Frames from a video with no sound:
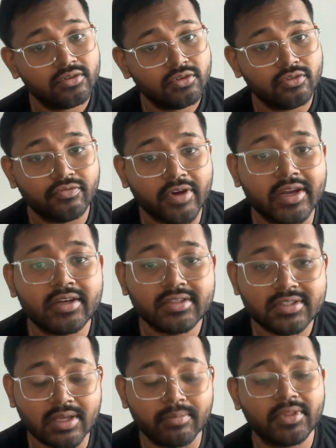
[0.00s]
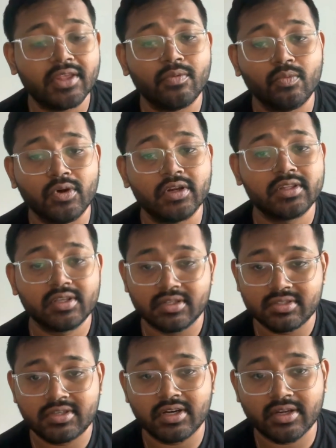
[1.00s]
to find something worth
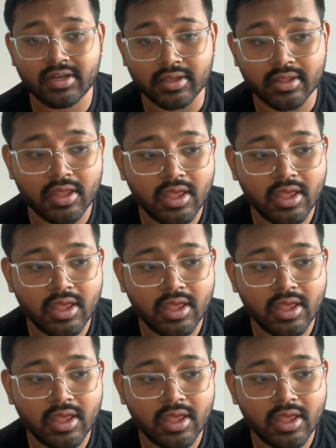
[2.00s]
constructing.